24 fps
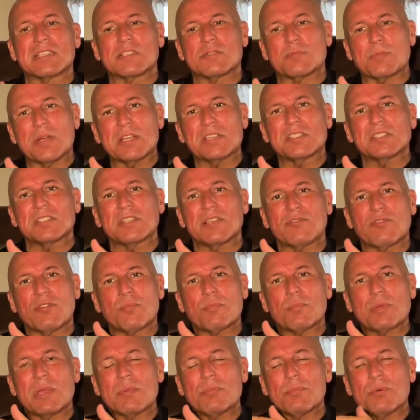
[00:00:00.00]
especially
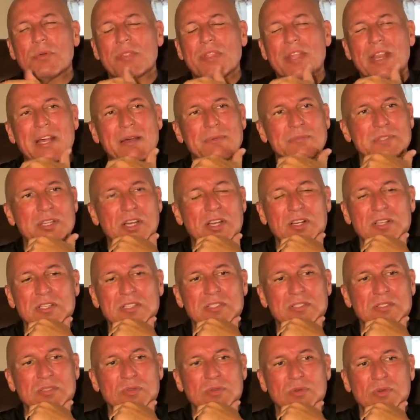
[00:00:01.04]
from people that I'm
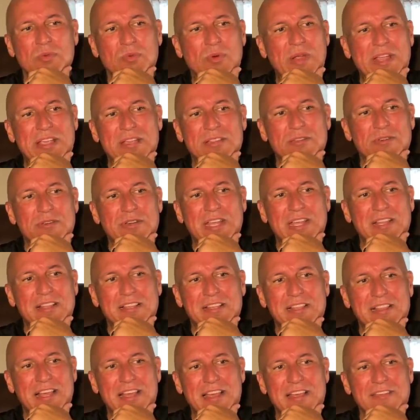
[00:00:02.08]
talking to in regular
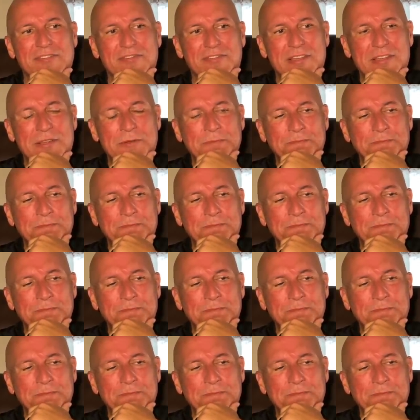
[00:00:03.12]
daily life.